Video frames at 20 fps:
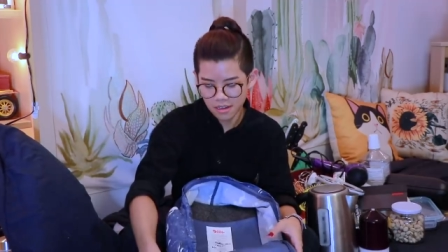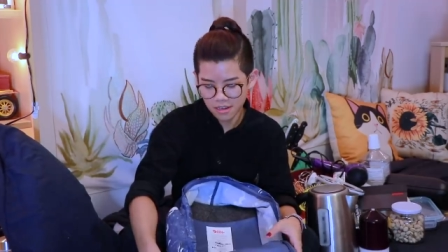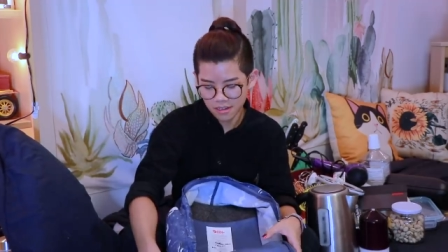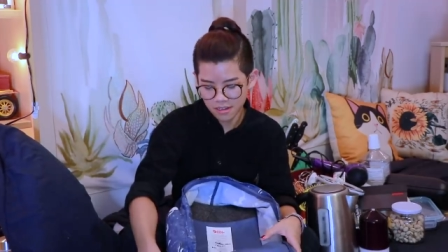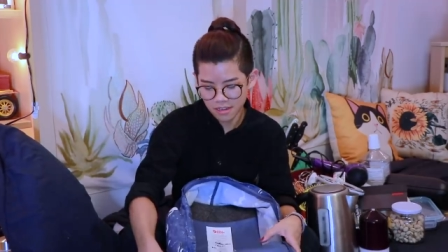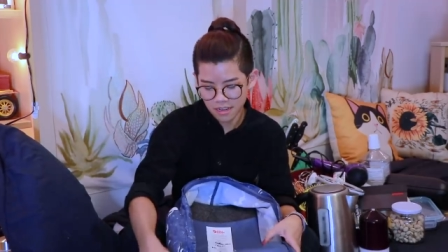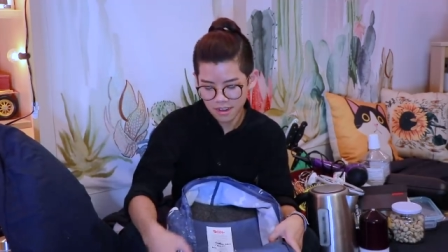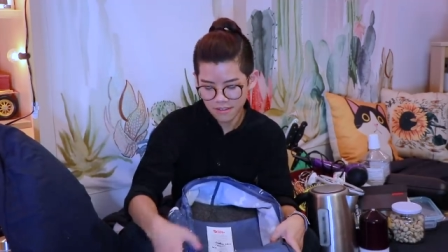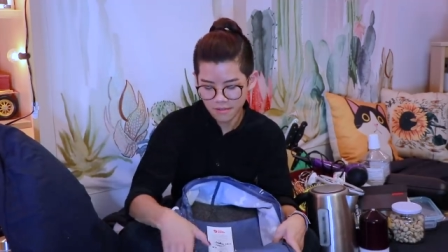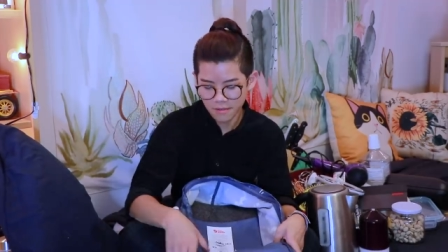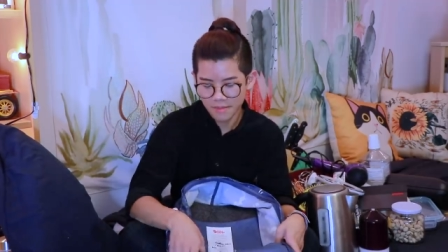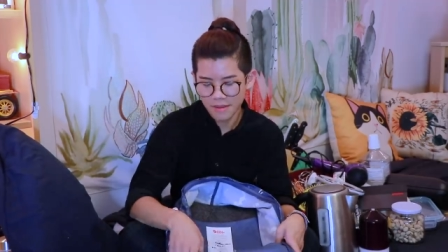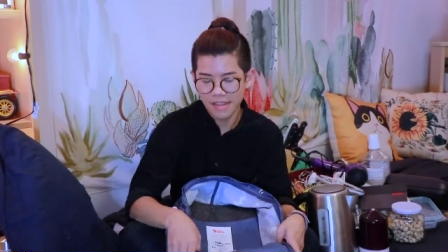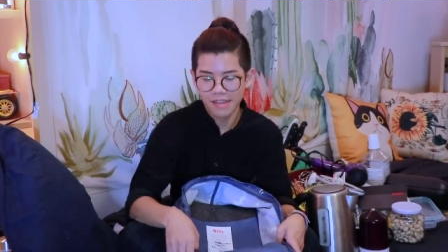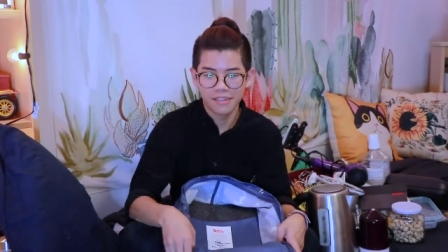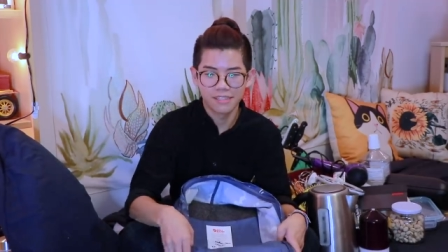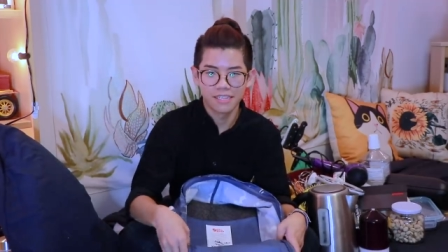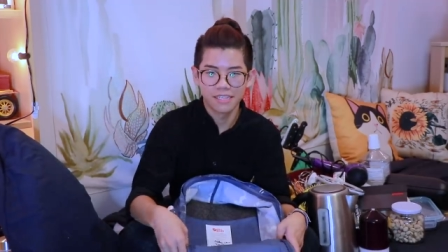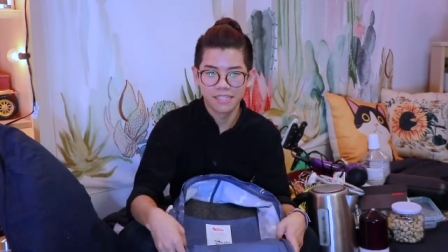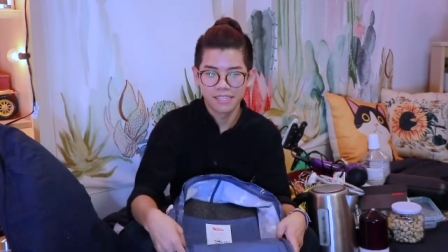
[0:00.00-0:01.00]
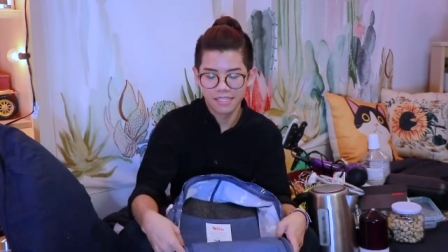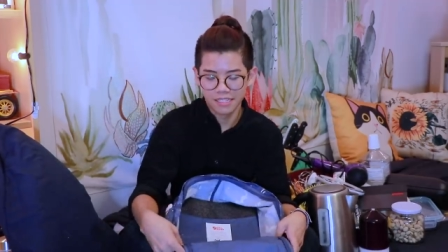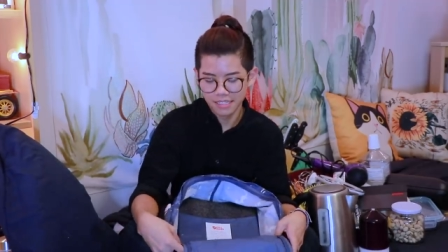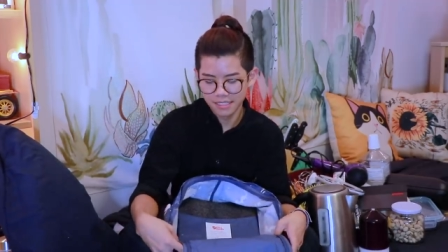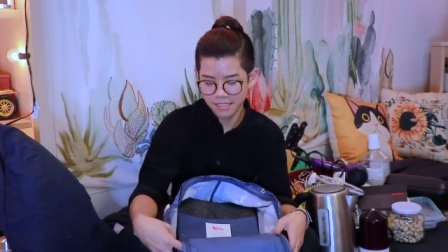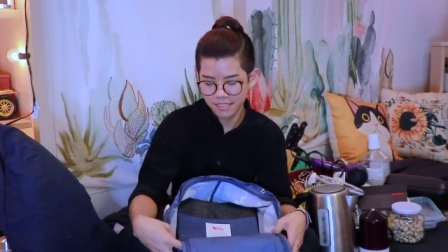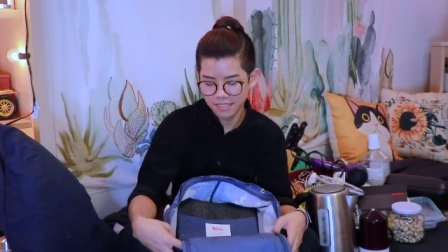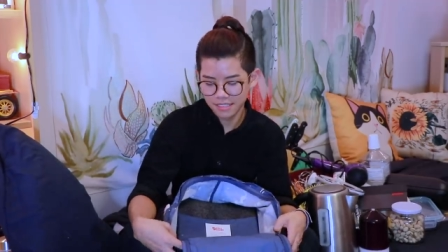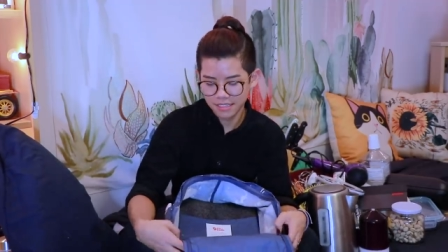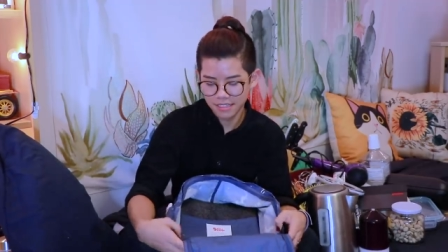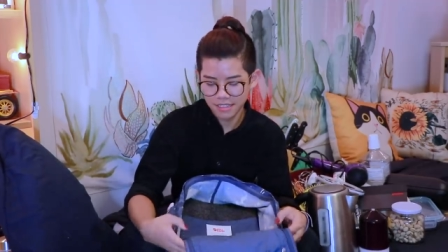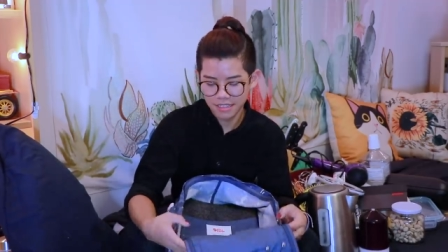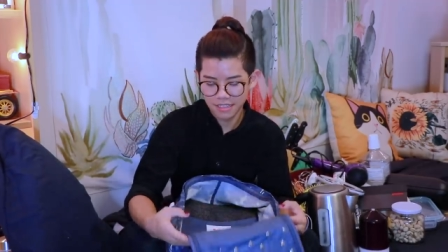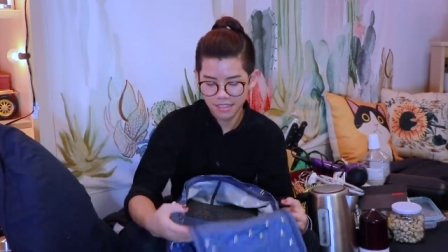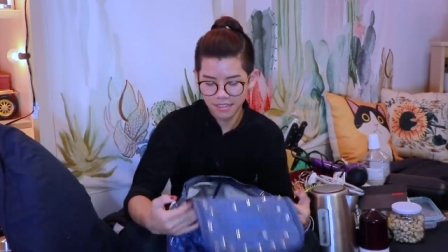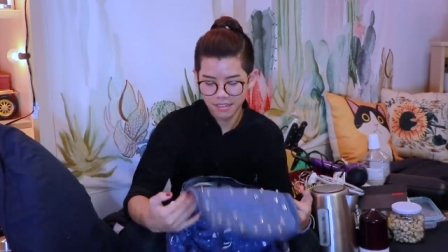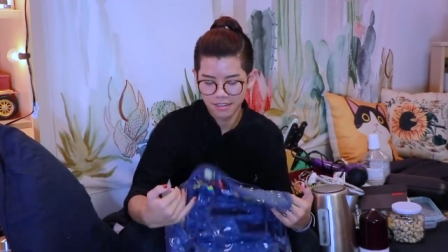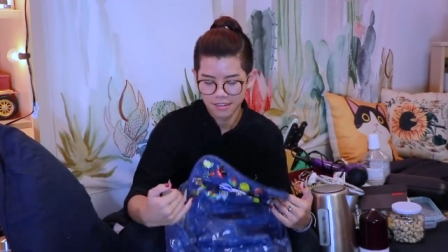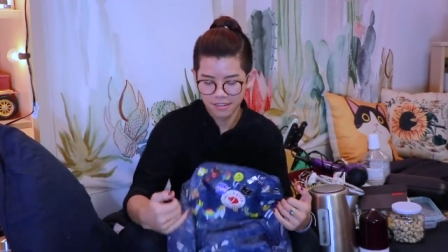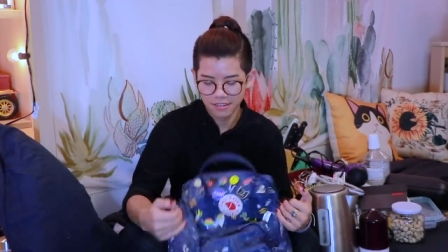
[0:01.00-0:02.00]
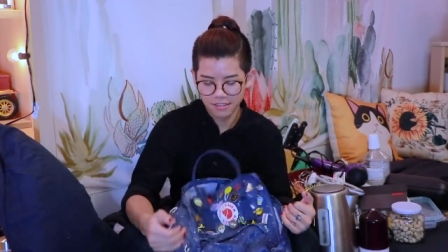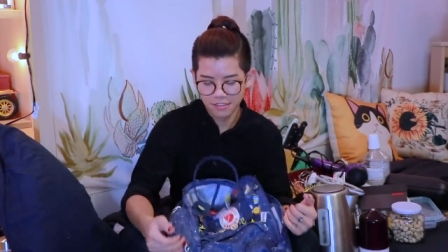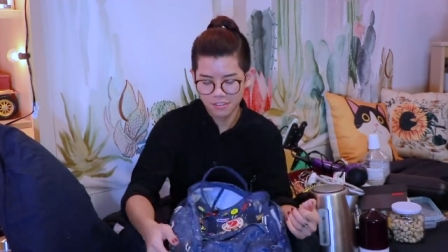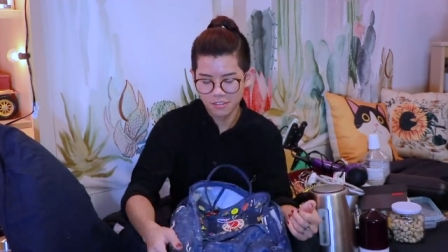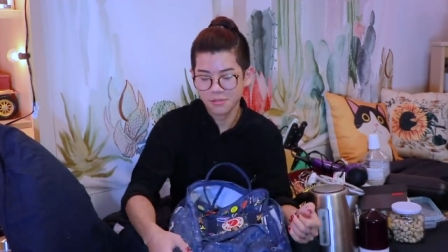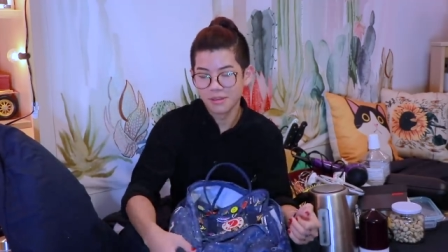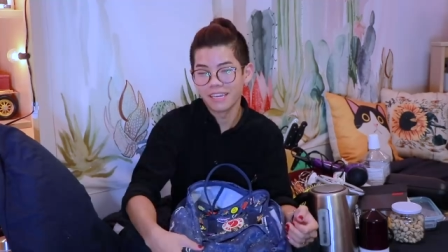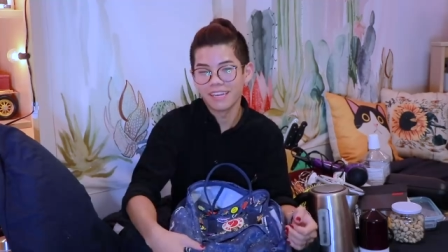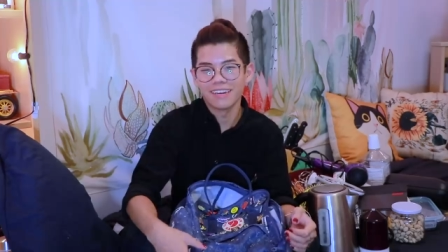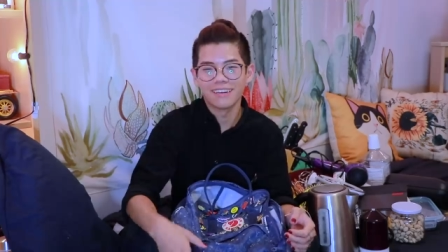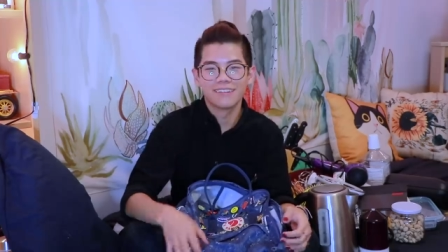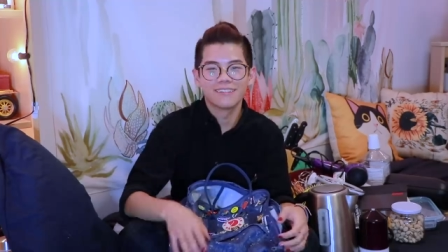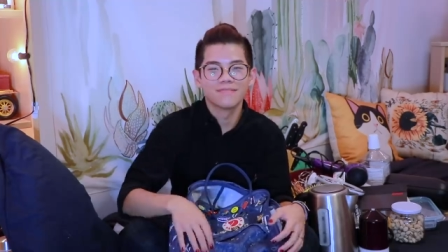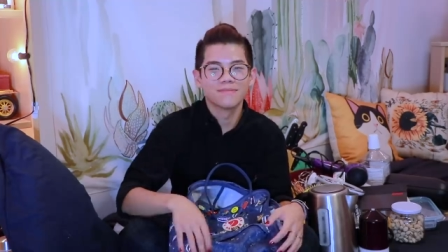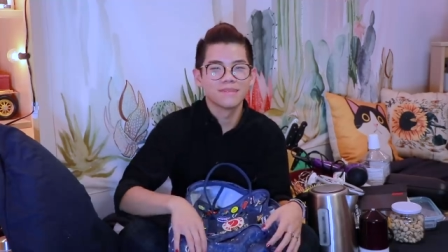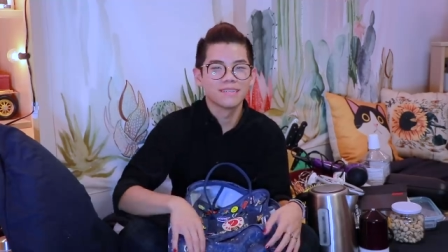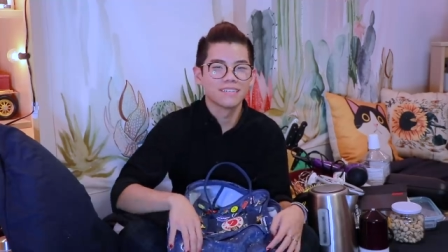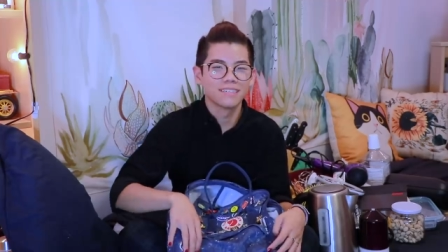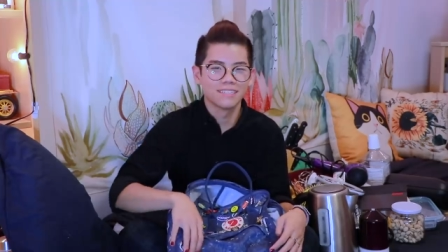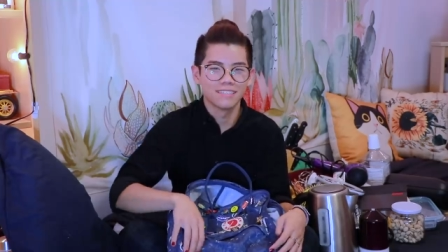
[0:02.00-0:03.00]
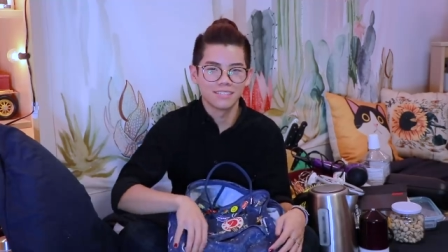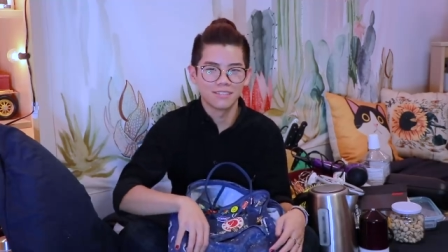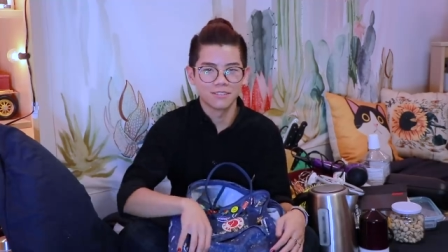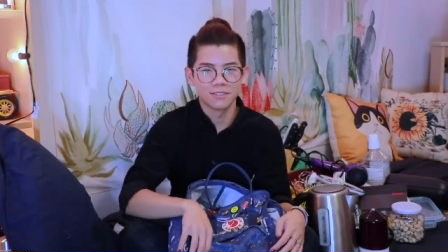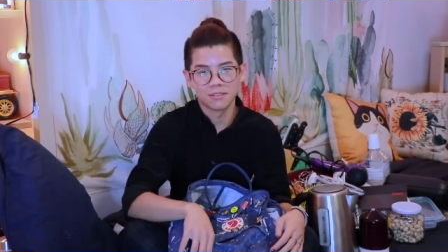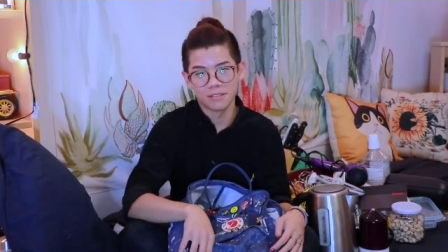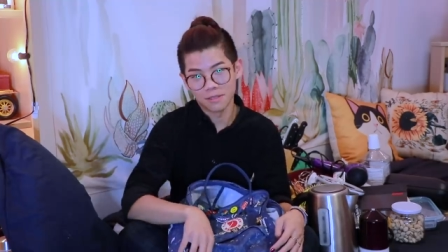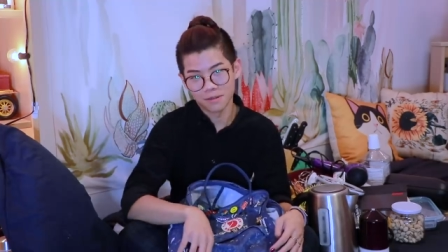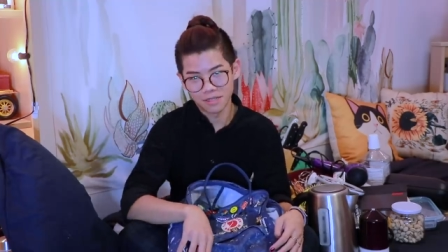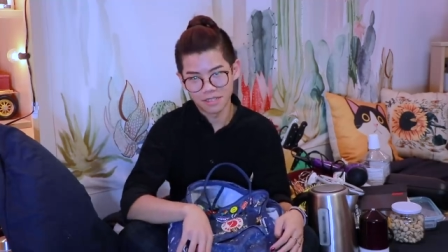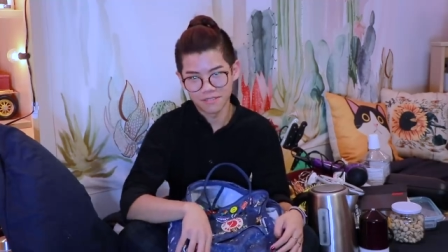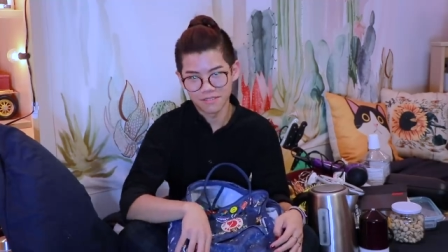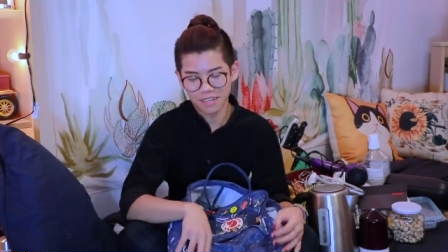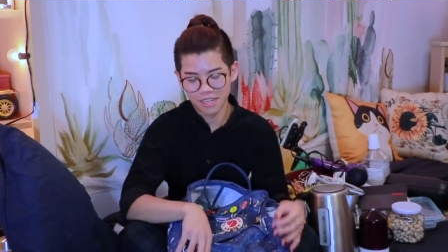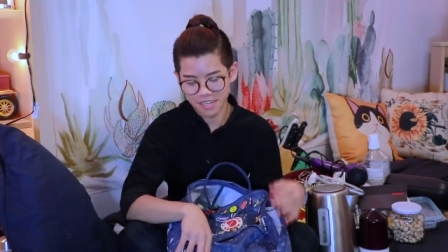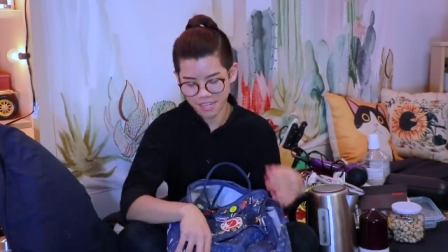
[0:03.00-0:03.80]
how to have a bag like this, you can't because there's only one of a